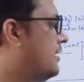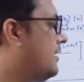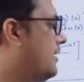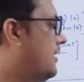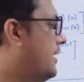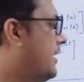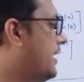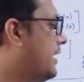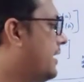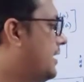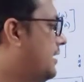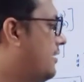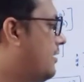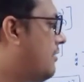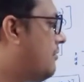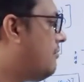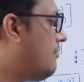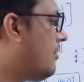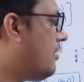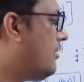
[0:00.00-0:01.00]
Degree
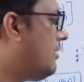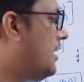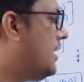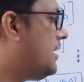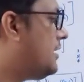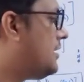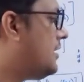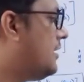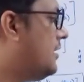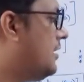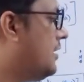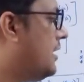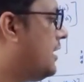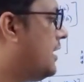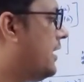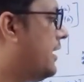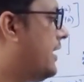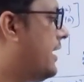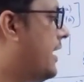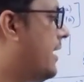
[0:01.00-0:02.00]
of modulation,
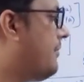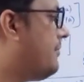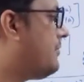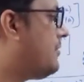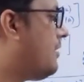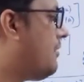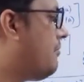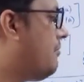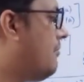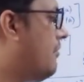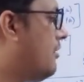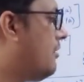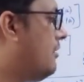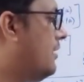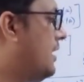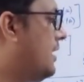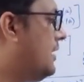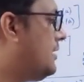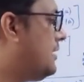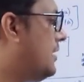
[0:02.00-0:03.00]
depth of
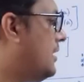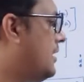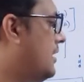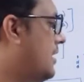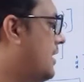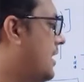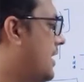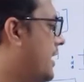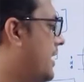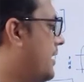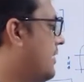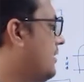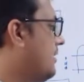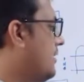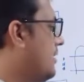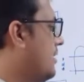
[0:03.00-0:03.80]
modulation, and